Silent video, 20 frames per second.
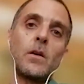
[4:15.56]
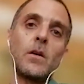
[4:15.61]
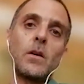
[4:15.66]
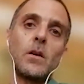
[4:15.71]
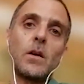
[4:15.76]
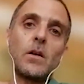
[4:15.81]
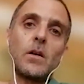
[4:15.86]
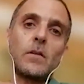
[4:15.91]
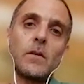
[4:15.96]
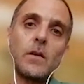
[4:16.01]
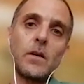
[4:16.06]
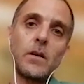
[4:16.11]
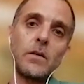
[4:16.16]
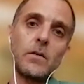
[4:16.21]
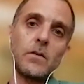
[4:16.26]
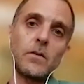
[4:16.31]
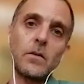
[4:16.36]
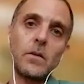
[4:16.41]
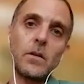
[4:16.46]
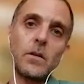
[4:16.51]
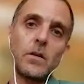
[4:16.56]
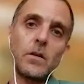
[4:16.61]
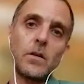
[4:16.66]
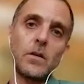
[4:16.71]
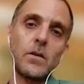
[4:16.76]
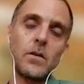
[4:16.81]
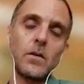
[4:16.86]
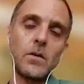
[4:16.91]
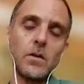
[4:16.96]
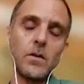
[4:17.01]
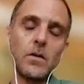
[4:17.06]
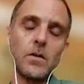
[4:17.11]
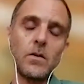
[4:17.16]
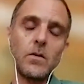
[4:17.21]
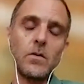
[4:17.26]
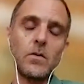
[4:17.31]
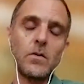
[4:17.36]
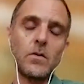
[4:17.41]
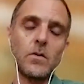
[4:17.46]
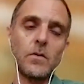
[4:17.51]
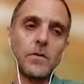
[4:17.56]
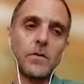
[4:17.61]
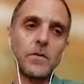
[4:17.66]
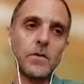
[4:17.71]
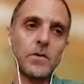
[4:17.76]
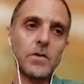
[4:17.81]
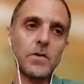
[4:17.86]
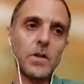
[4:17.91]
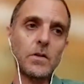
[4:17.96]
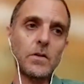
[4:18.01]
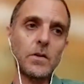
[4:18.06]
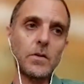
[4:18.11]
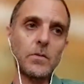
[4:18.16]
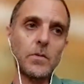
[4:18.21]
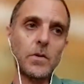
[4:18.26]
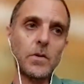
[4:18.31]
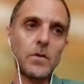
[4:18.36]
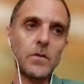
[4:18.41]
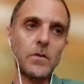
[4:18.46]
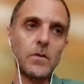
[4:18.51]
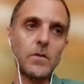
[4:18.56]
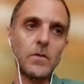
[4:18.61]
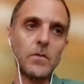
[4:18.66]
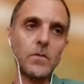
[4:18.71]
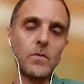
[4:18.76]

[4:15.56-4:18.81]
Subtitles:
at the end of the shelter, because